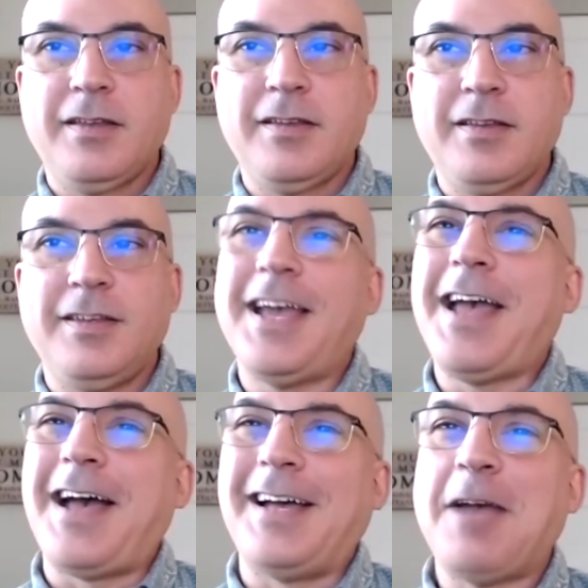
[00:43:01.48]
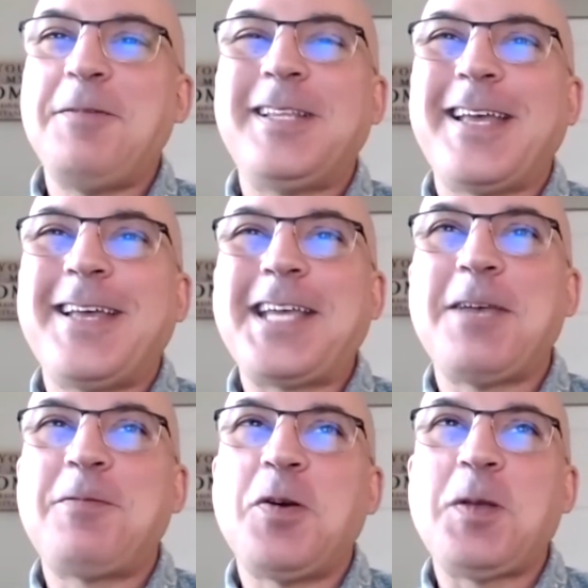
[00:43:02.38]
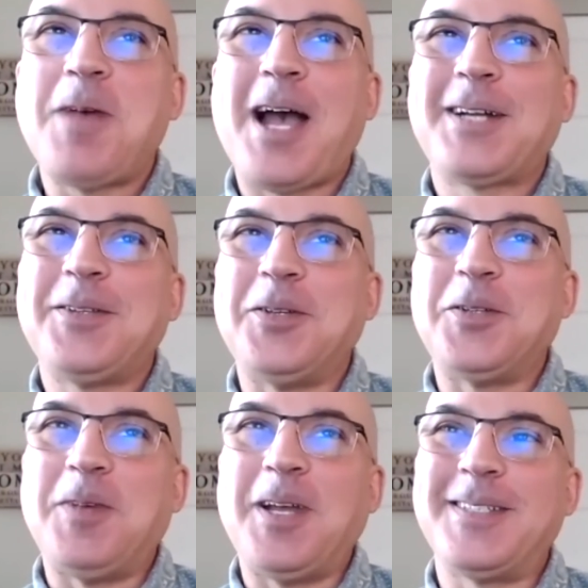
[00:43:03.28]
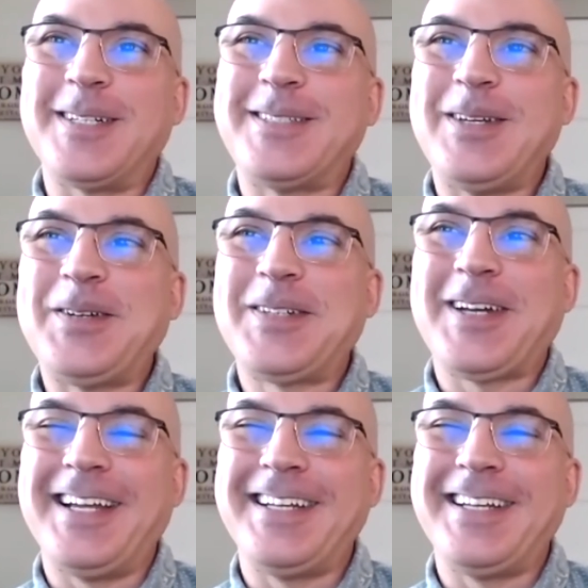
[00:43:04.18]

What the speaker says: Yeah, I mean, I keep going back to those basics, don't I?